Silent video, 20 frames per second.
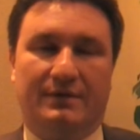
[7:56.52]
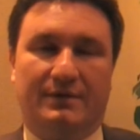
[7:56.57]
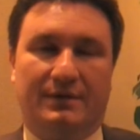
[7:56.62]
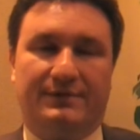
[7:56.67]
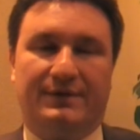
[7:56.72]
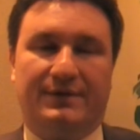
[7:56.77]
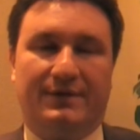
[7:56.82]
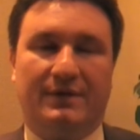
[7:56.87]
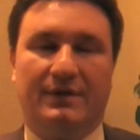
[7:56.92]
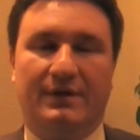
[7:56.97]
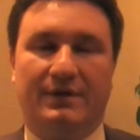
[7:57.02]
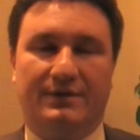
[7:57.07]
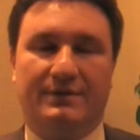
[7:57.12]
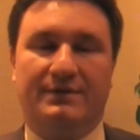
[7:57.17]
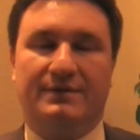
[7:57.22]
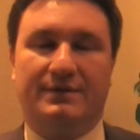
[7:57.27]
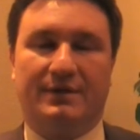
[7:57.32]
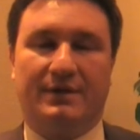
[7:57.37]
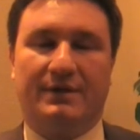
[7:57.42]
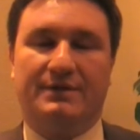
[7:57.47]
really,
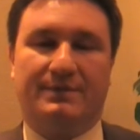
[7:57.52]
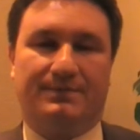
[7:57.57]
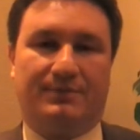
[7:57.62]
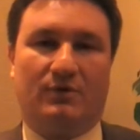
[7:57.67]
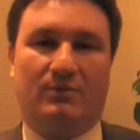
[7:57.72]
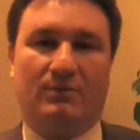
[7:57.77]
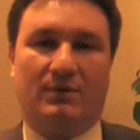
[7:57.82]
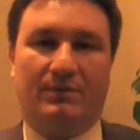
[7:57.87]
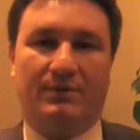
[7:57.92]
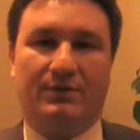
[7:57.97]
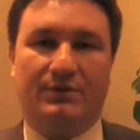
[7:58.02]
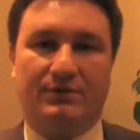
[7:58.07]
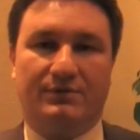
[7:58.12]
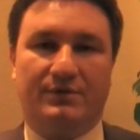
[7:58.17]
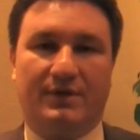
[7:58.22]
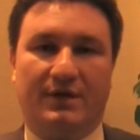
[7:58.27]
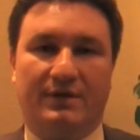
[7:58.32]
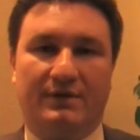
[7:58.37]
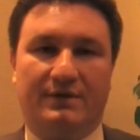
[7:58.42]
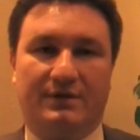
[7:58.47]
it's a problem in
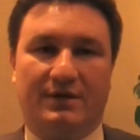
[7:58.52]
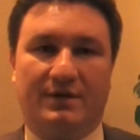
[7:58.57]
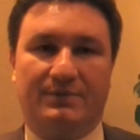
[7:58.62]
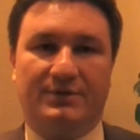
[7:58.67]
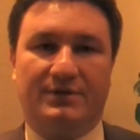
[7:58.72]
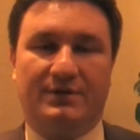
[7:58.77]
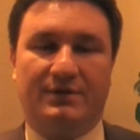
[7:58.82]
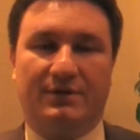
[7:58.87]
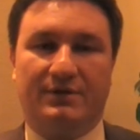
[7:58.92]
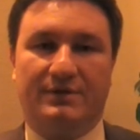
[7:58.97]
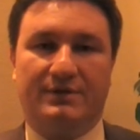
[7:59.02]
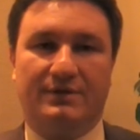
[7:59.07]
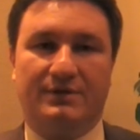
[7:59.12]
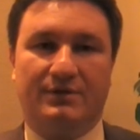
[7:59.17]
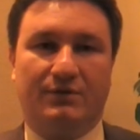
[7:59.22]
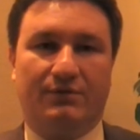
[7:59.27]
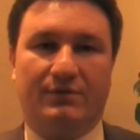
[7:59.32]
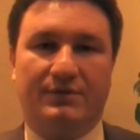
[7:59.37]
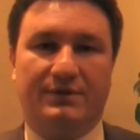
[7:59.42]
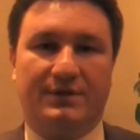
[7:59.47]
Ukraine. Corruption, this is
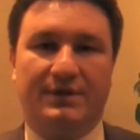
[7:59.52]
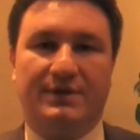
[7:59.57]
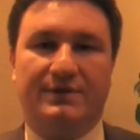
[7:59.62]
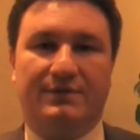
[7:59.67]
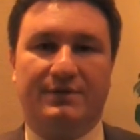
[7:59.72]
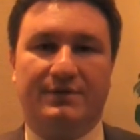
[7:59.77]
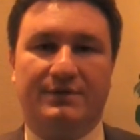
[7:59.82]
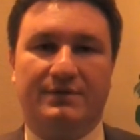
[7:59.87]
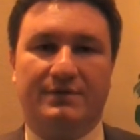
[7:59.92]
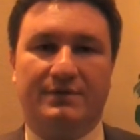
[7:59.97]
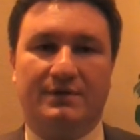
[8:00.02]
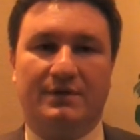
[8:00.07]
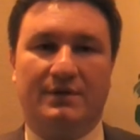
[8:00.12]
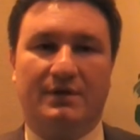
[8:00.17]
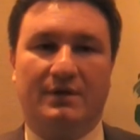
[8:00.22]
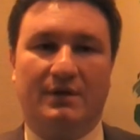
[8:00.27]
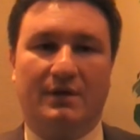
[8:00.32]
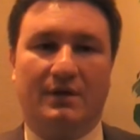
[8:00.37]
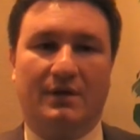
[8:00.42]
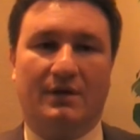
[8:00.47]
not the secret,
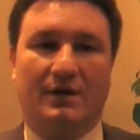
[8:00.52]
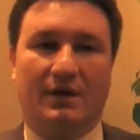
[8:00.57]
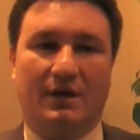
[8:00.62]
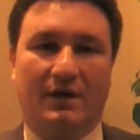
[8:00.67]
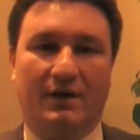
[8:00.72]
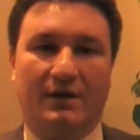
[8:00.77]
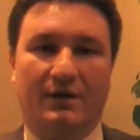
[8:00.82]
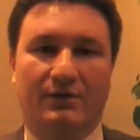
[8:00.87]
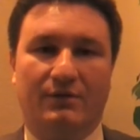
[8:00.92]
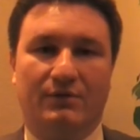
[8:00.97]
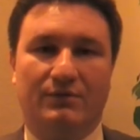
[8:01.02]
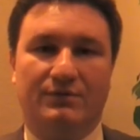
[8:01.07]
are in all